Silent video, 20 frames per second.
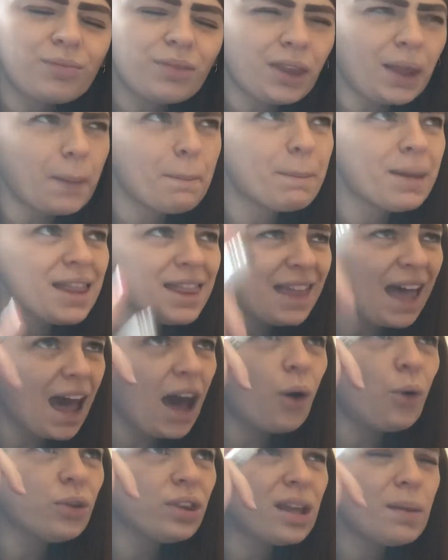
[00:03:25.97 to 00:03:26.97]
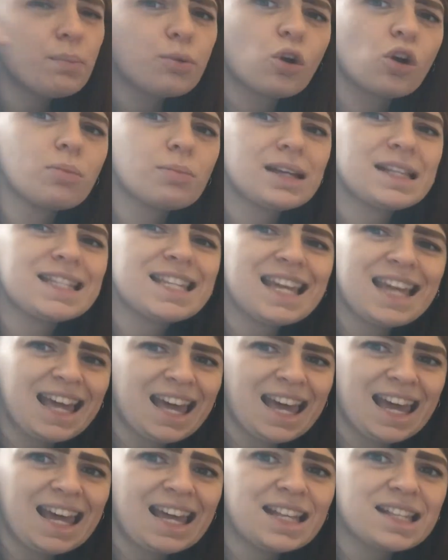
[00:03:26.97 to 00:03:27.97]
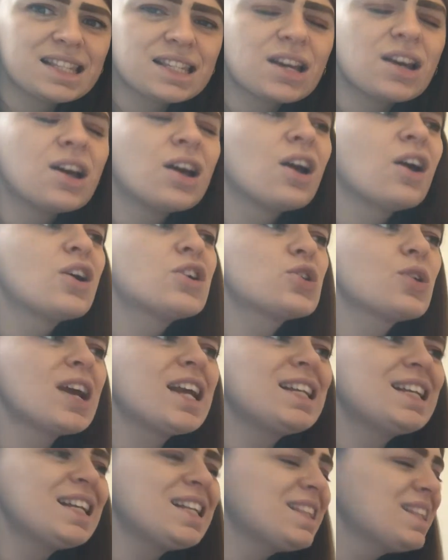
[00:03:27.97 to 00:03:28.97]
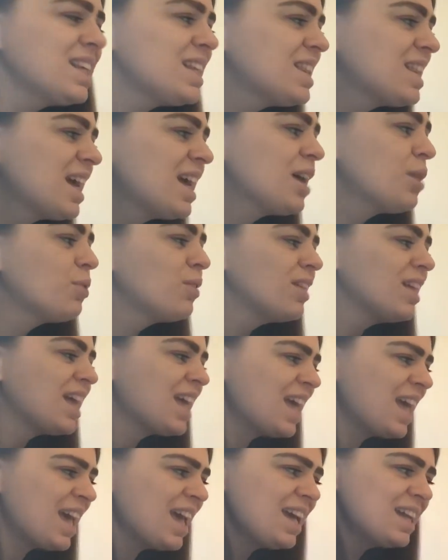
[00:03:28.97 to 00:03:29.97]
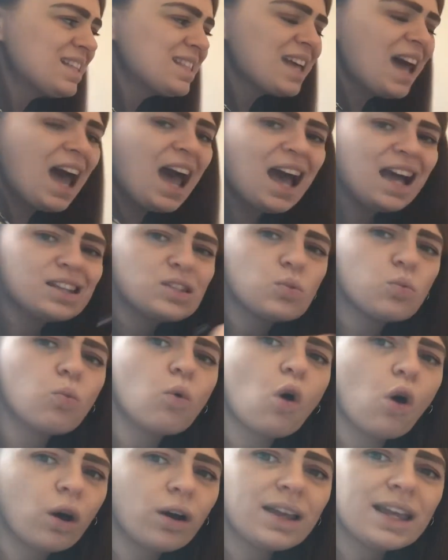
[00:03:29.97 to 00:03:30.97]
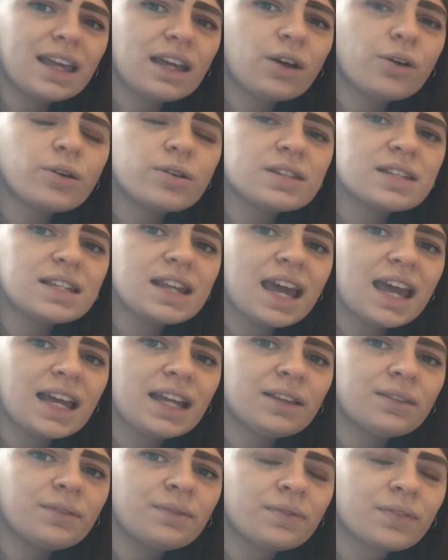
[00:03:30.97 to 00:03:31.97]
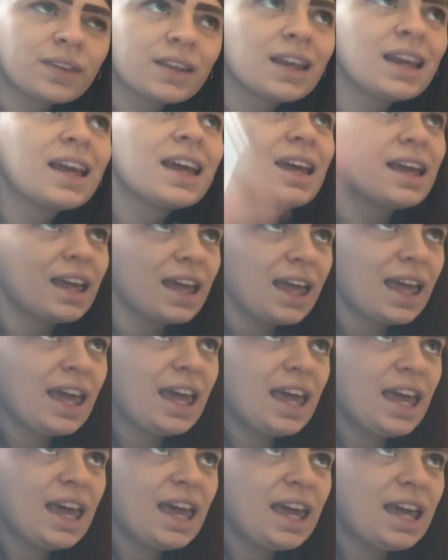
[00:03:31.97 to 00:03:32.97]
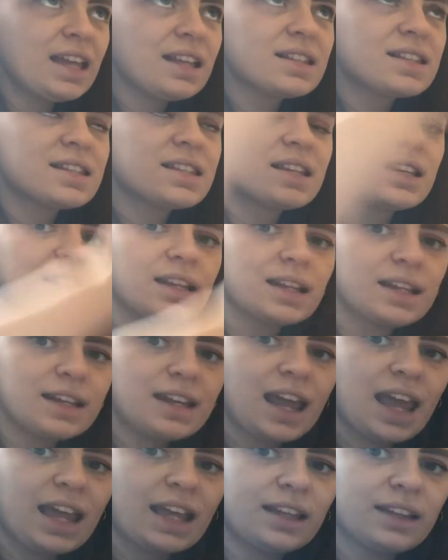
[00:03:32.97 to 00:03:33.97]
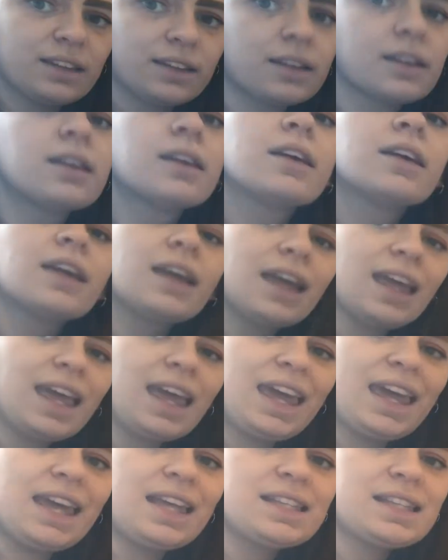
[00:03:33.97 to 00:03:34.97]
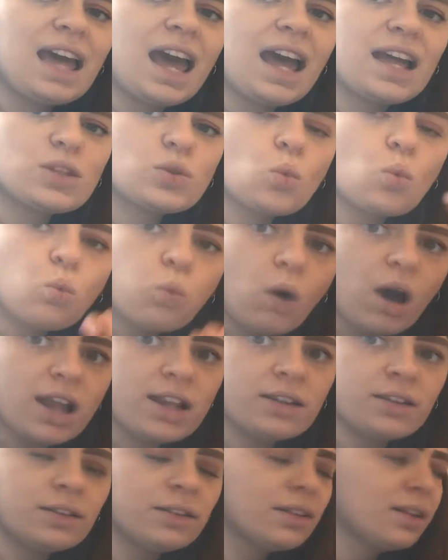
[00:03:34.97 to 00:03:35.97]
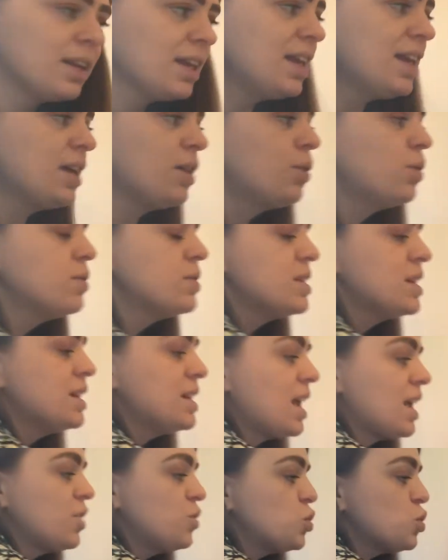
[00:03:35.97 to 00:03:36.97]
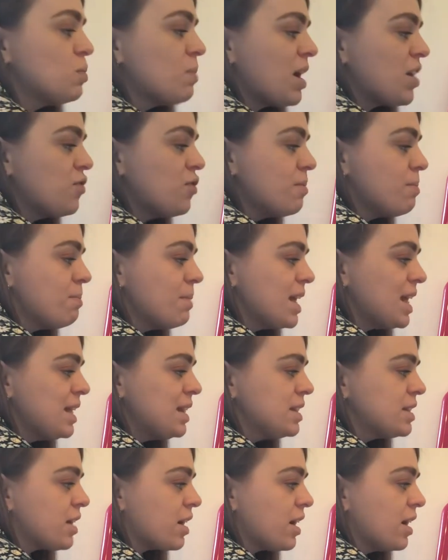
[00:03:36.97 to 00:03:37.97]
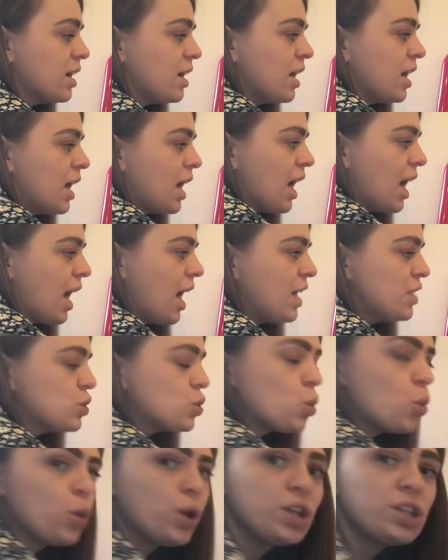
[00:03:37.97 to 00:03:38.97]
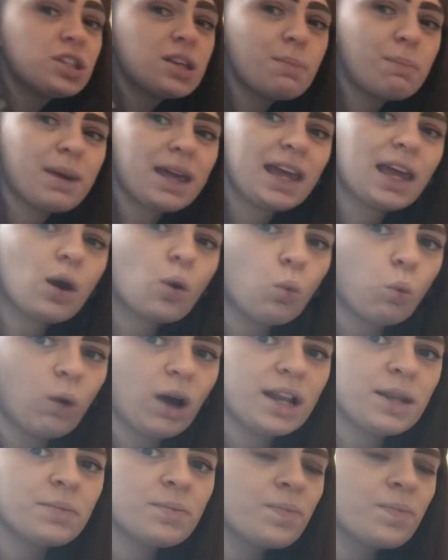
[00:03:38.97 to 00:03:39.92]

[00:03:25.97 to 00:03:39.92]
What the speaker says: But that only brought me to 8. So I need to think, well, 8 add what equals 9? 8, 9. 8 add 1 equals 9. So my remainder is going to be 1.